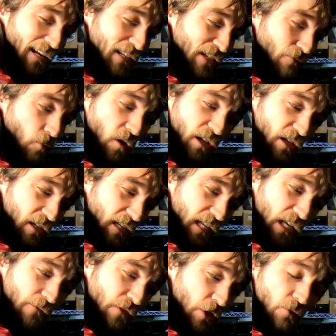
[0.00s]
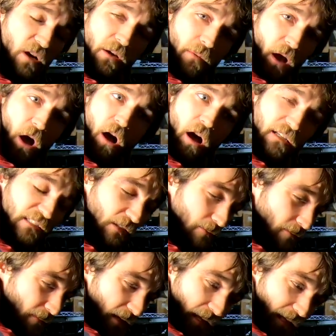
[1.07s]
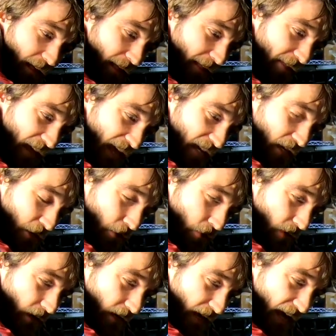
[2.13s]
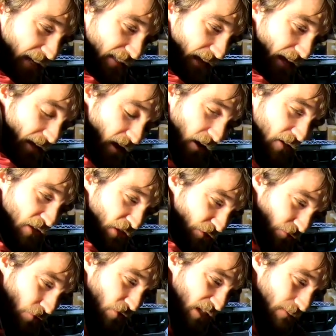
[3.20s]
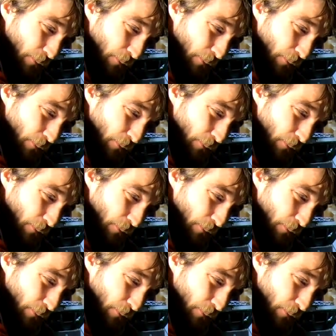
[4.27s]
I just want to give you an awesome thank you as I unscrew this